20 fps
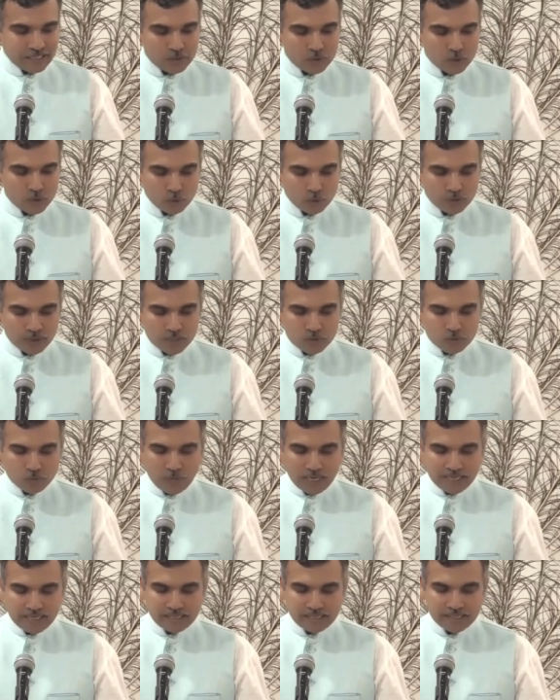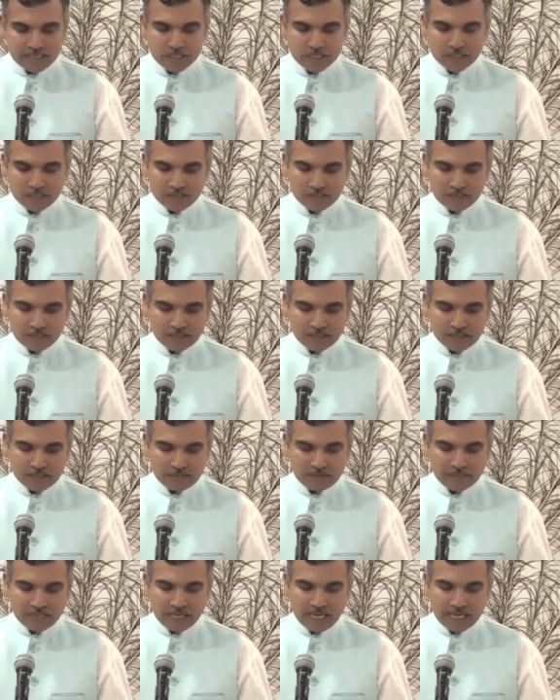Truth is one and eternal.
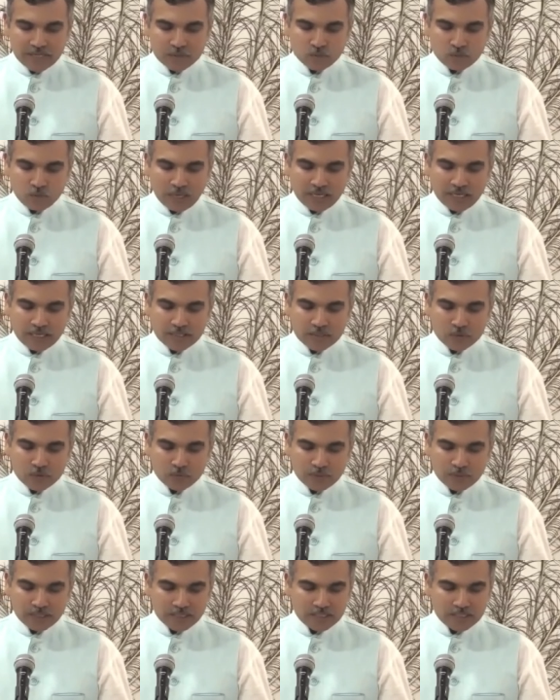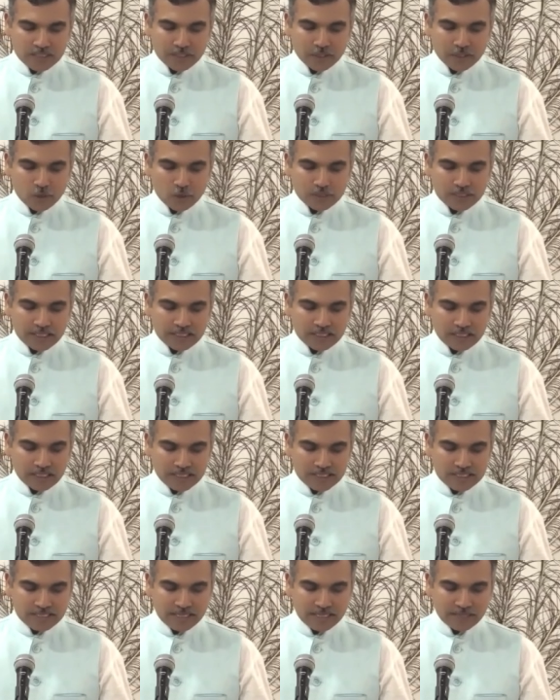Realize oneness with it in your
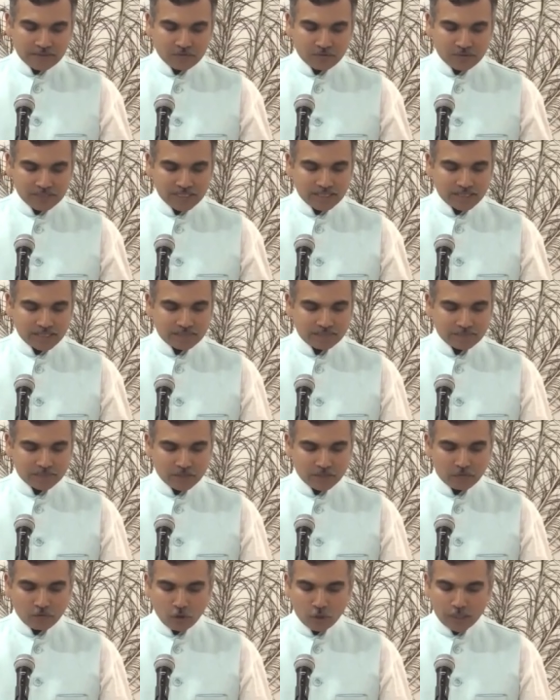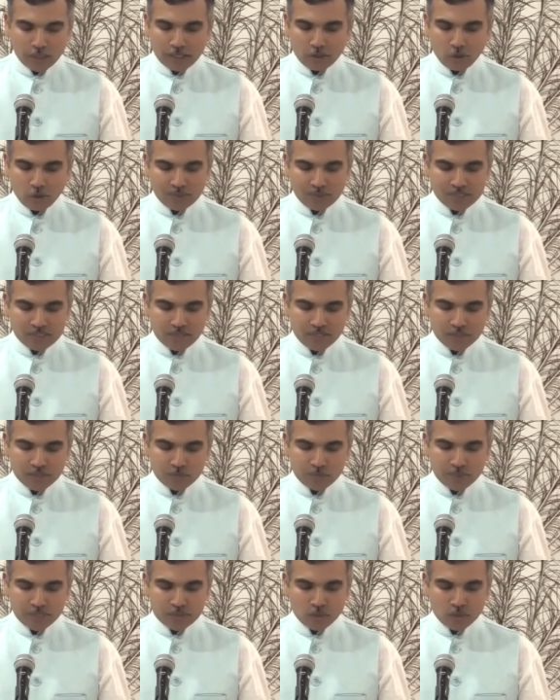deathless self within. The following commentary is
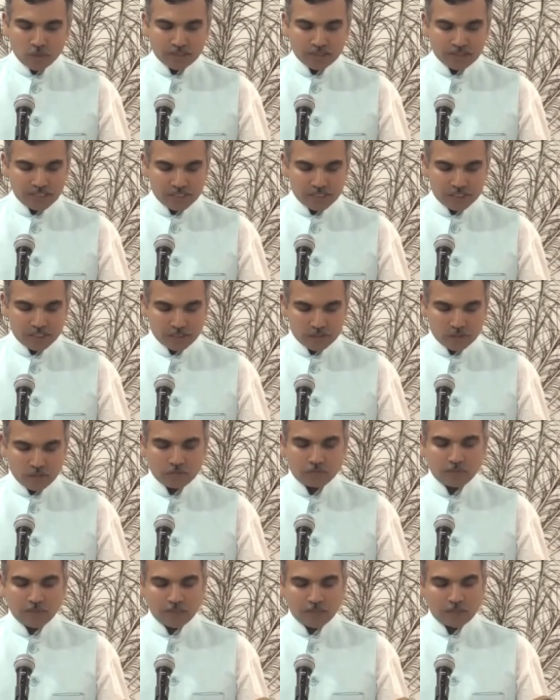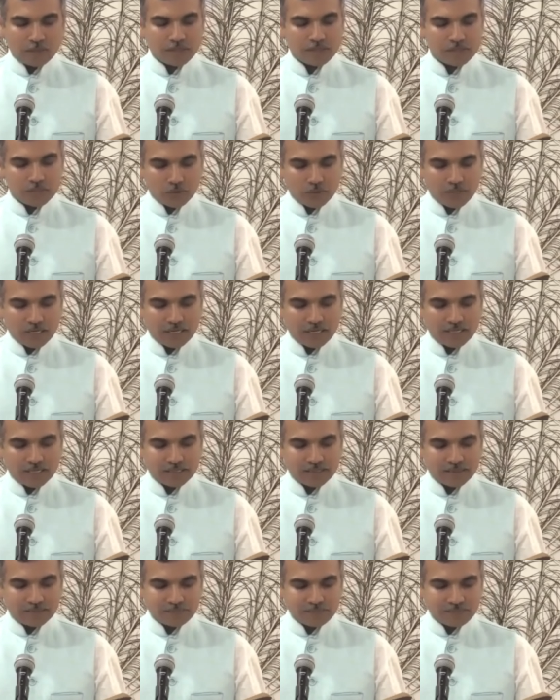based on the teachings of Paramahansa
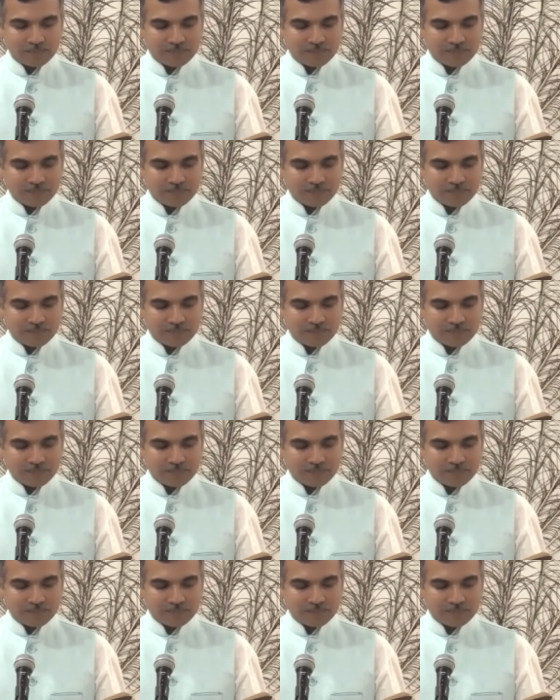Yogananda.